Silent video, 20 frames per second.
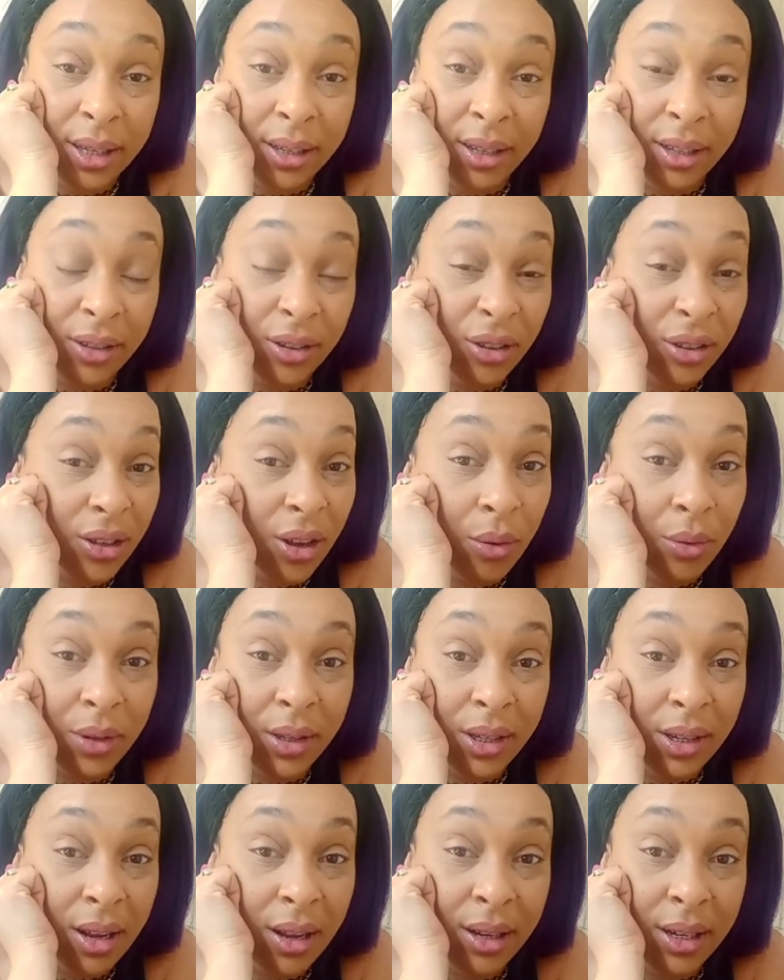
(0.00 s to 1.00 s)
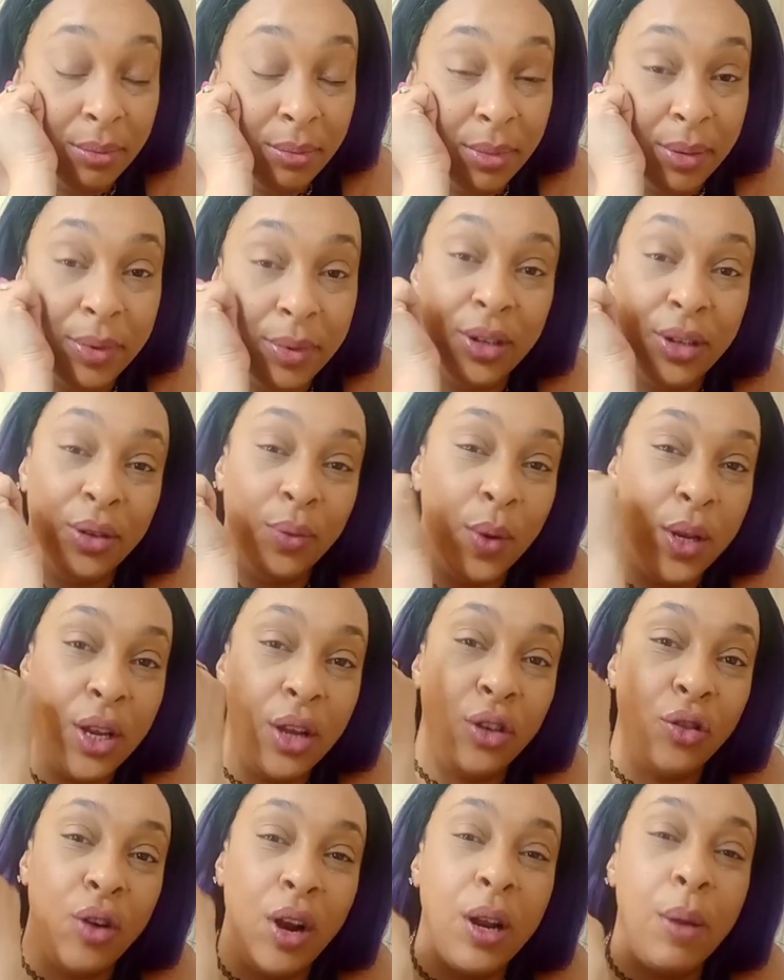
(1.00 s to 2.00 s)
It's so disheartening me because when you're
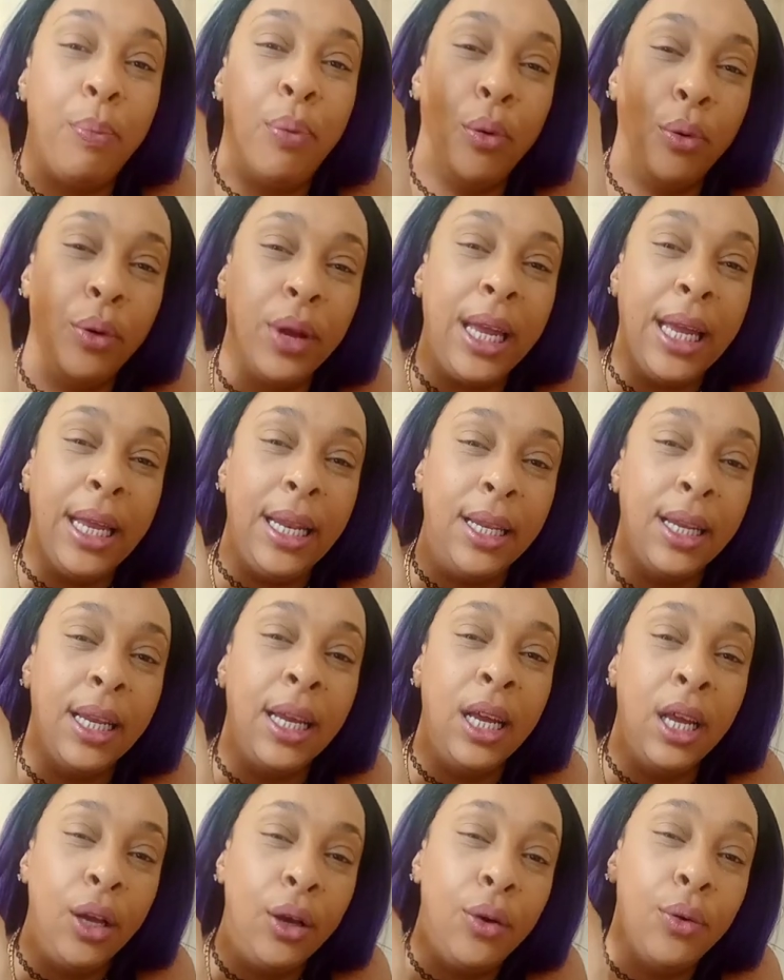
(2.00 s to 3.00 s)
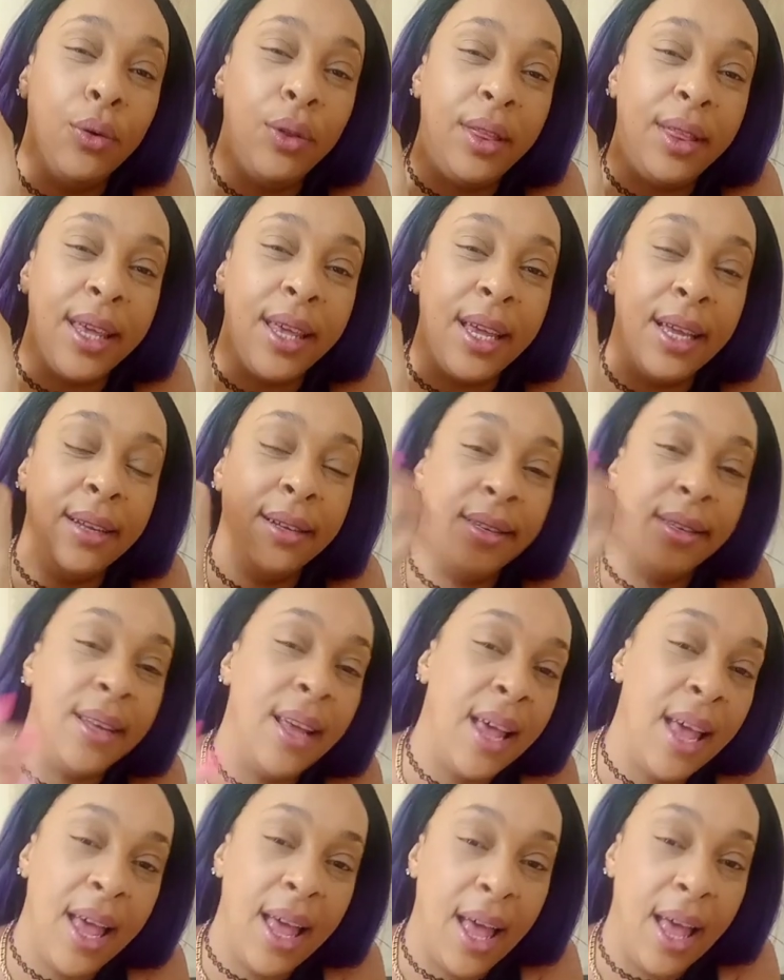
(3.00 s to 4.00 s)
trying to put in good things,
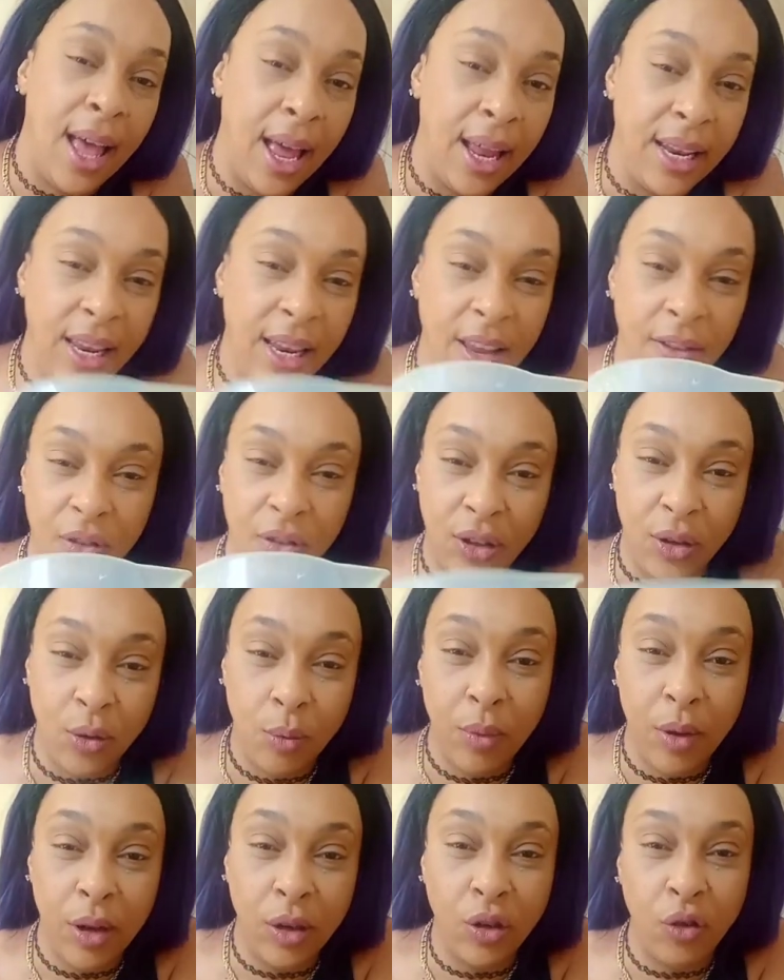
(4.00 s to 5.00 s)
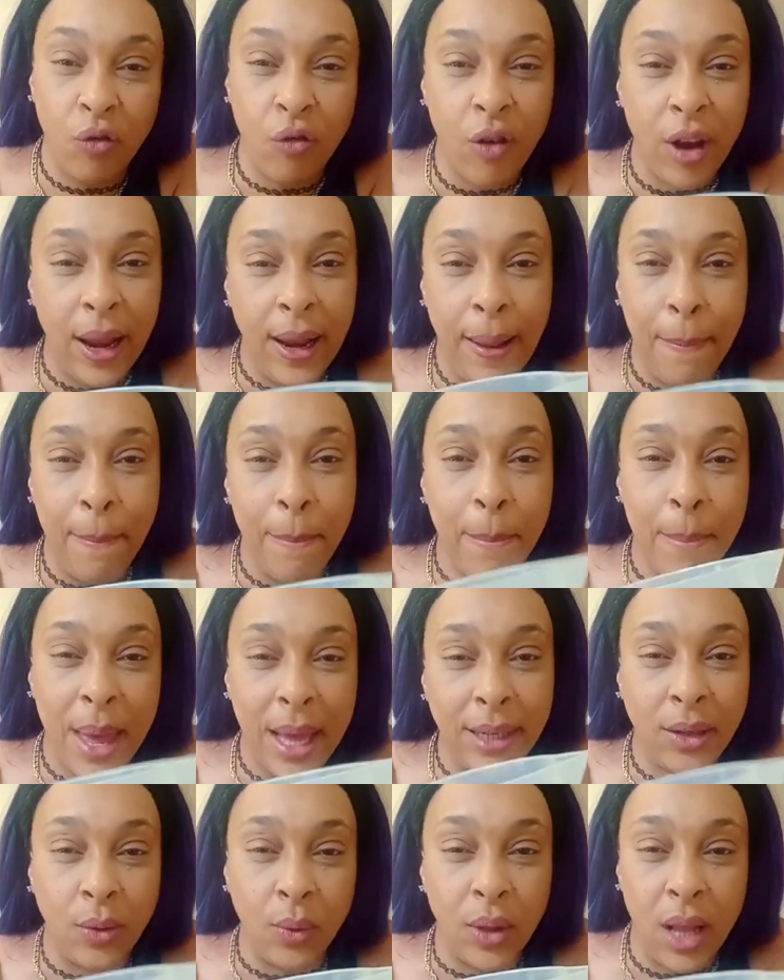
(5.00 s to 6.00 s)
and if someone's really
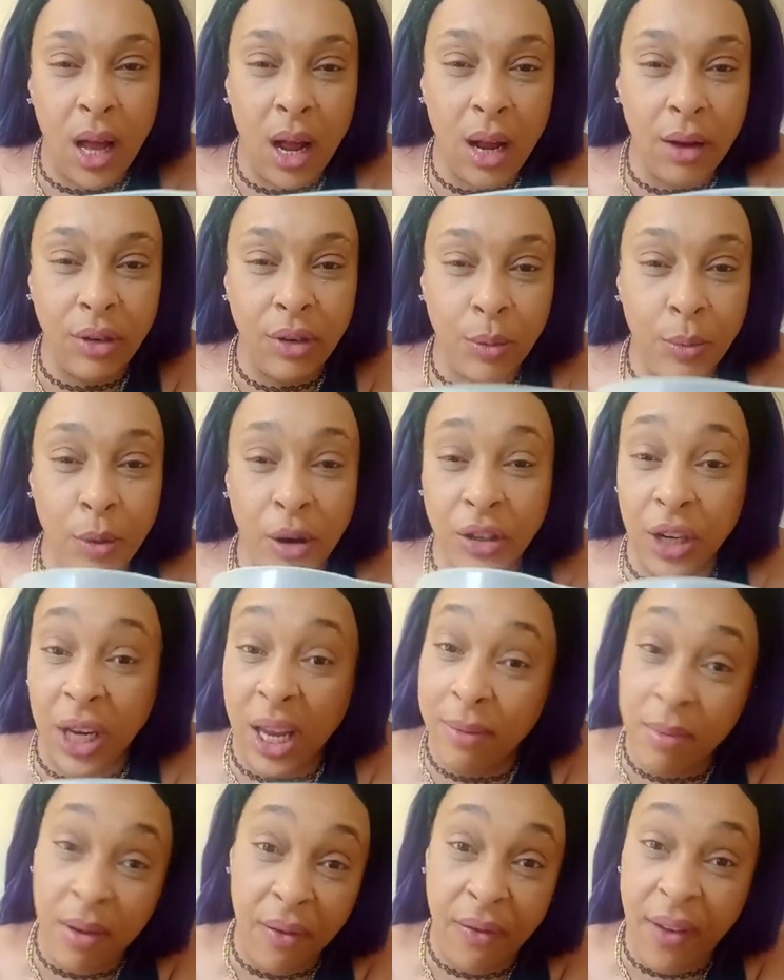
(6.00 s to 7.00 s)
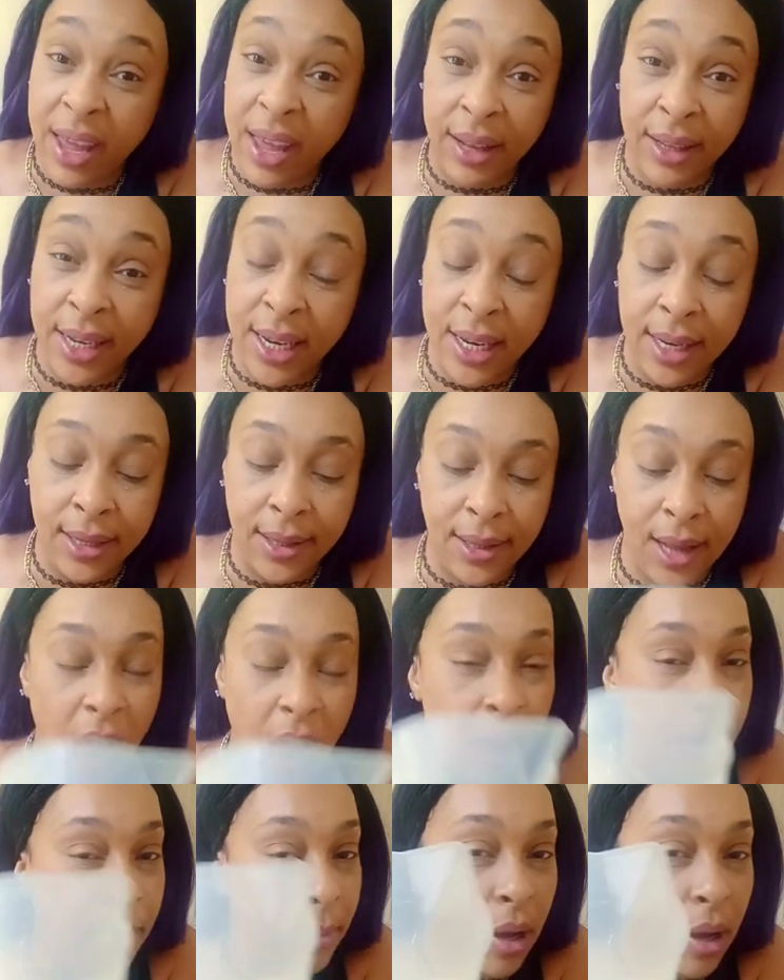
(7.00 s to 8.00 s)
messed with the Irish mash and give me fake things, I
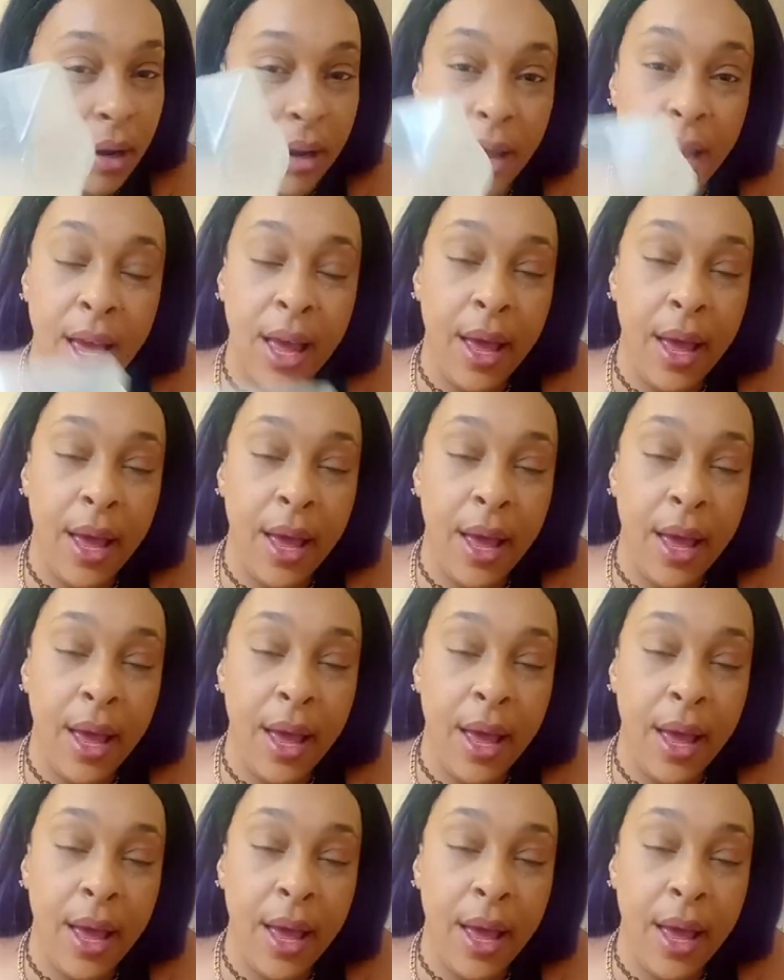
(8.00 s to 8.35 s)
am gonna.